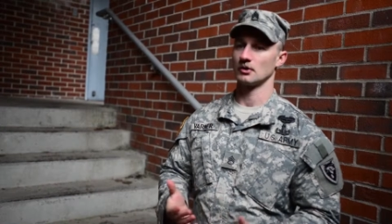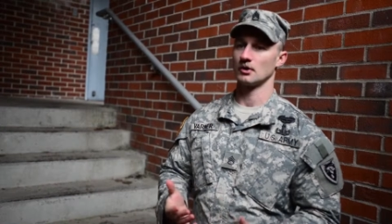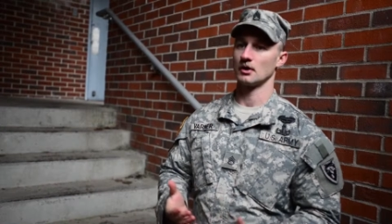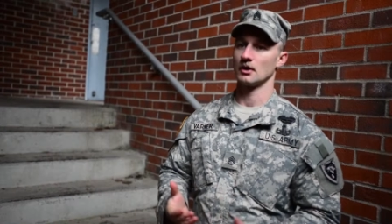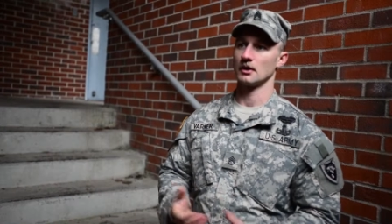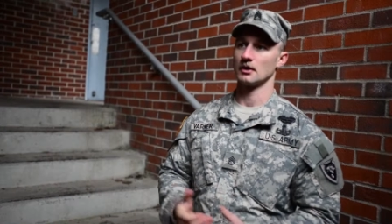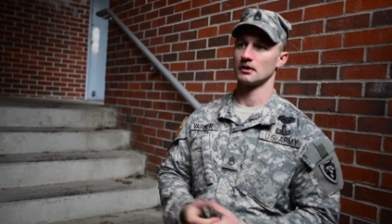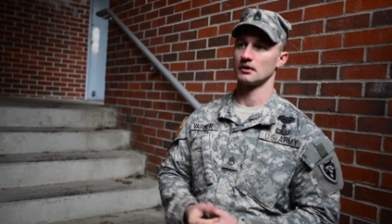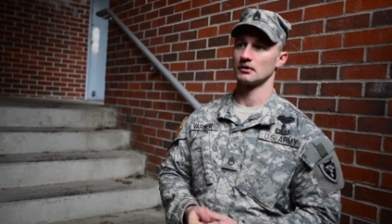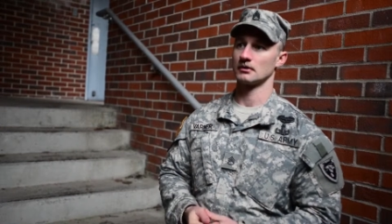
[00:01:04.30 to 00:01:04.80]

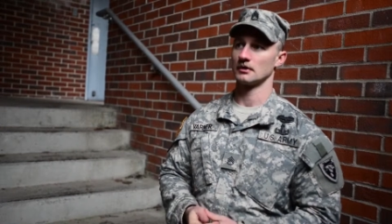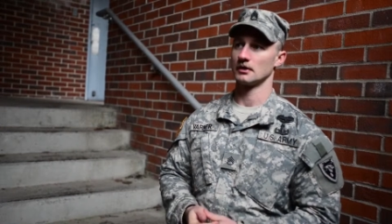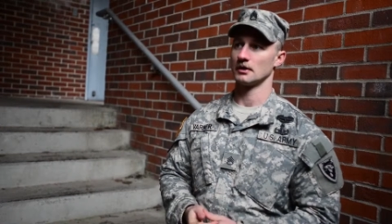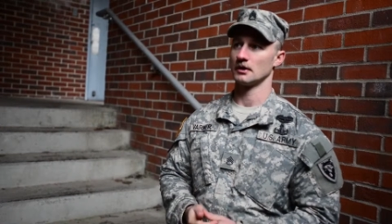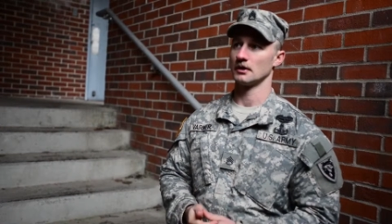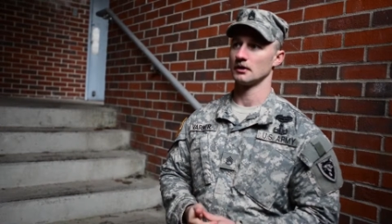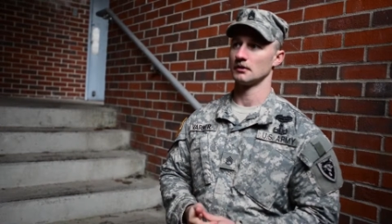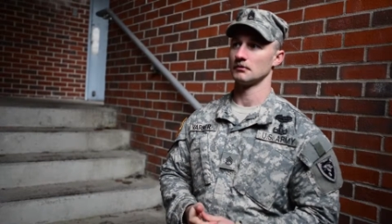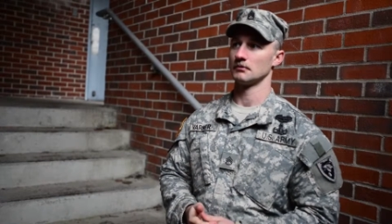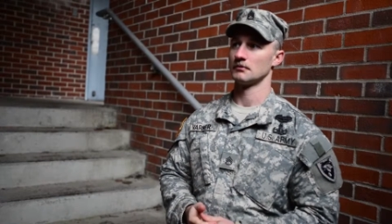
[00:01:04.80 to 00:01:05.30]
Guard,
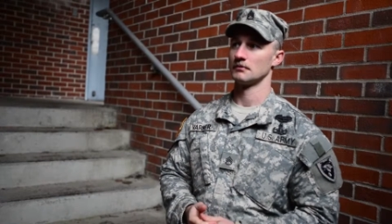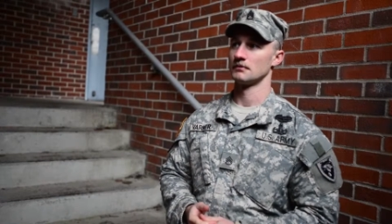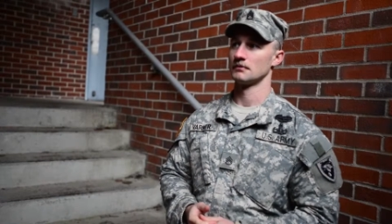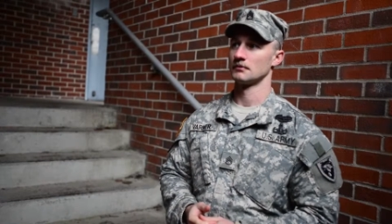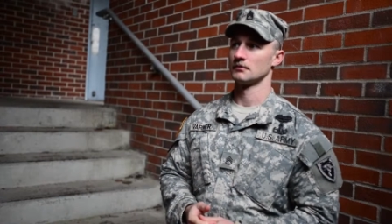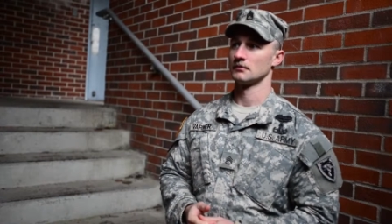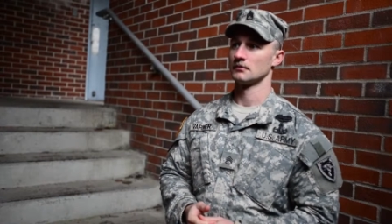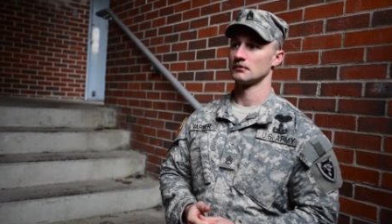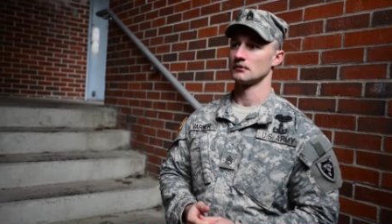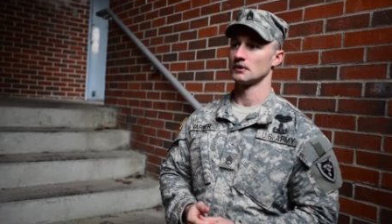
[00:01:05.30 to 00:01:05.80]
um,
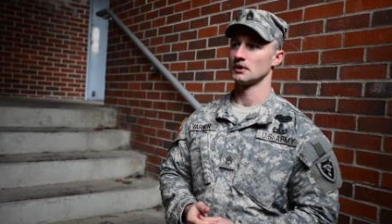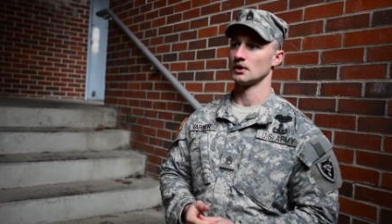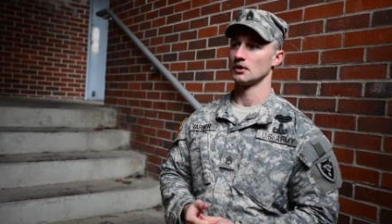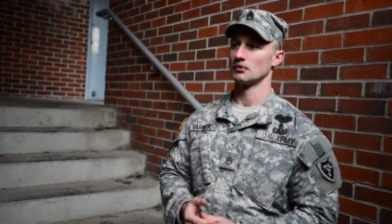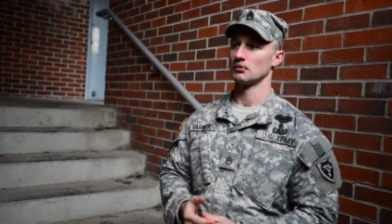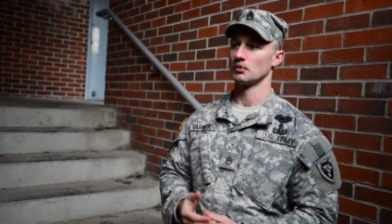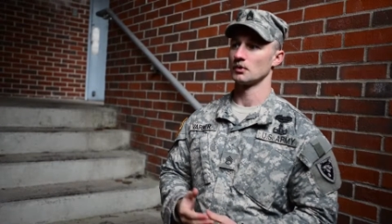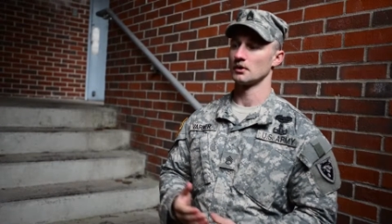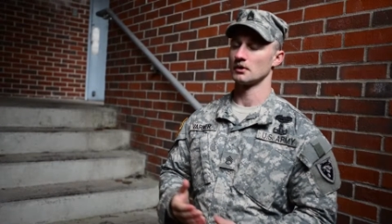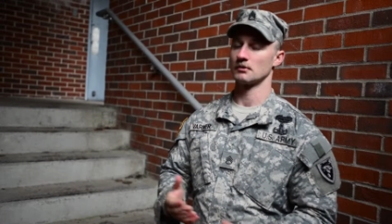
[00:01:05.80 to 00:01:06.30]
you
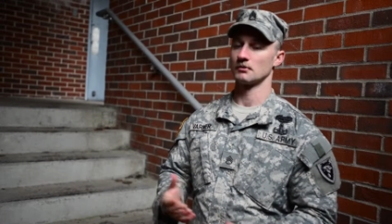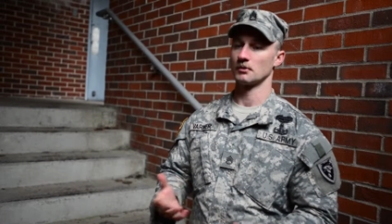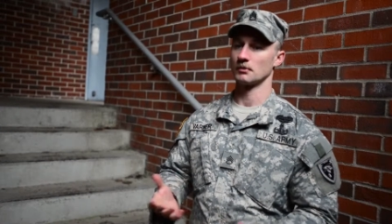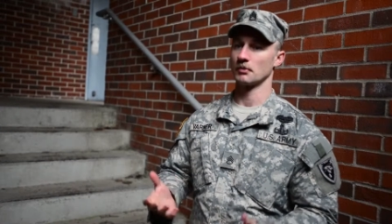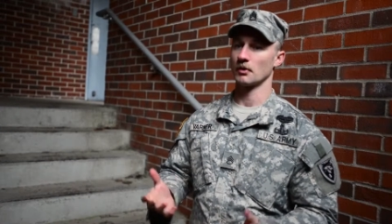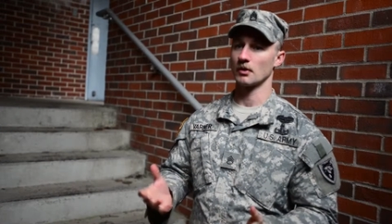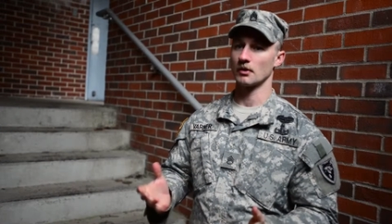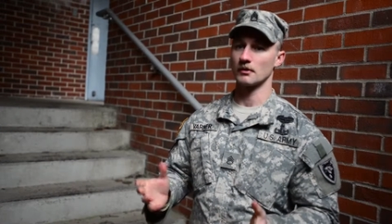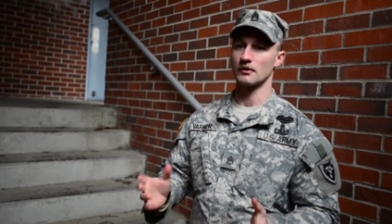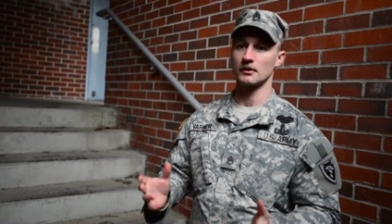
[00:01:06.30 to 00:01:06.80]
know, we're, we're
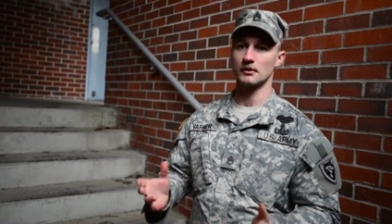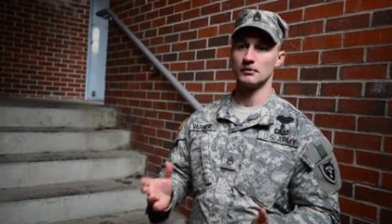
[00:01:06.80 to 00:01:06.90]
part of the